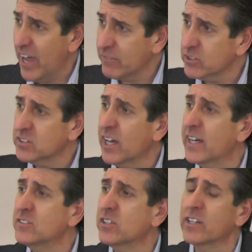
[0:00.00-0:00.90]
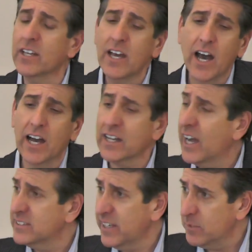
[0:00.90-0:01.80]
advertising,
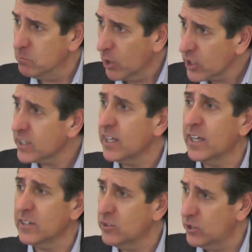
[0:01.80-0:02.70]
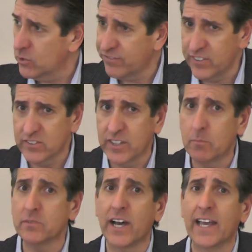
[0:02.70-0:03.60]
content marketing. Fill in
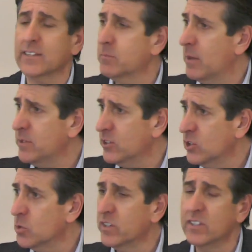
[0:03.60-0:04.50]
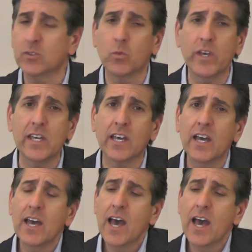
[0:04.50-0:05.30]
the blank. There may be a new one this week.